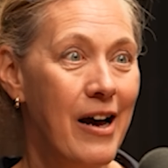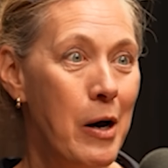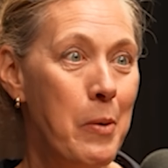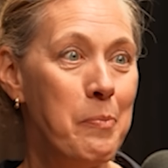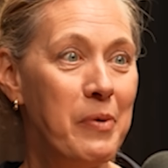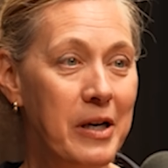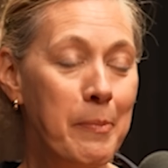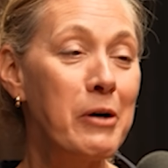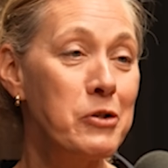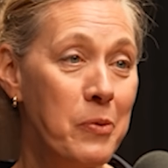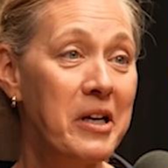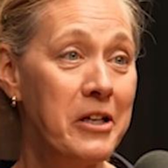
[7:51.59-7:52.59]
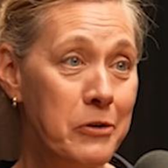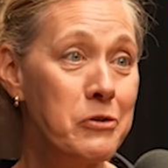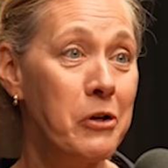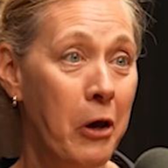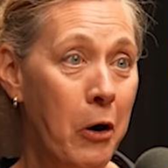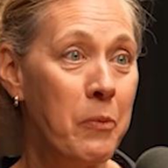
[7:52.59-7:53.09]
um, but about 20
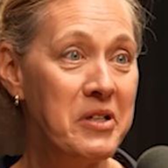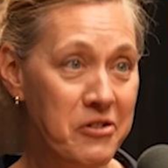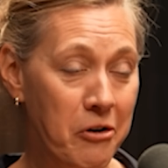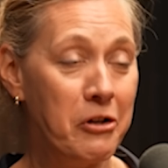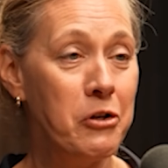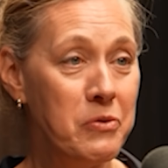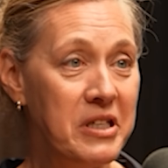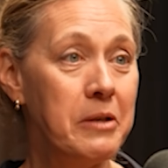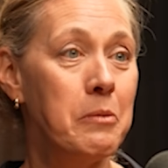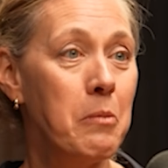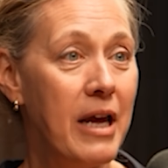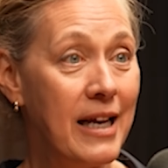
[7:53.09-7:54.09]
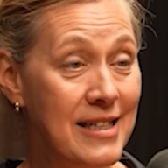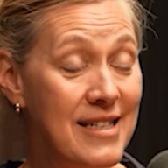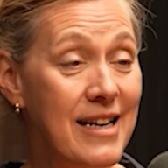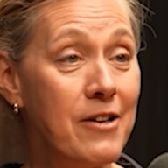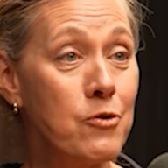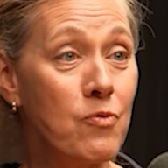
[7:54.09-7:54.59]
years ago, we started using
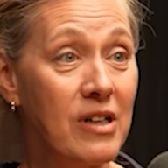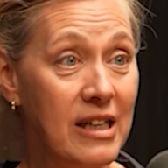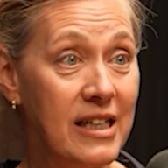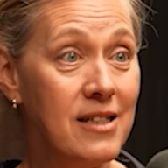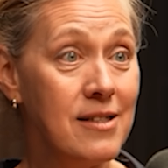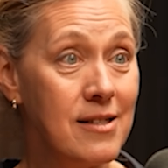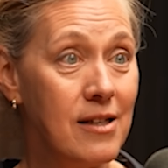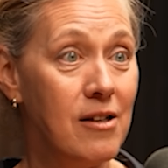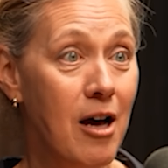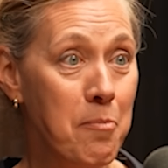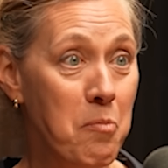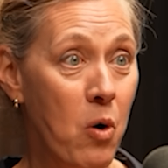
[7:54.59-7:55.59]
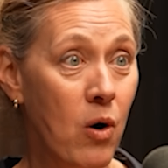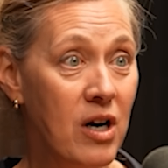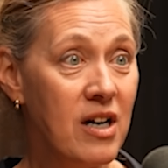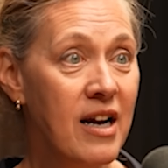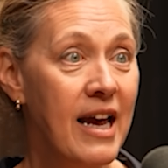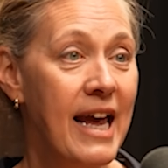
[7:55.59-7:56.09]
extended release a lot
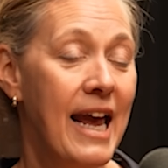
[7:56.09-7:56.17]
more.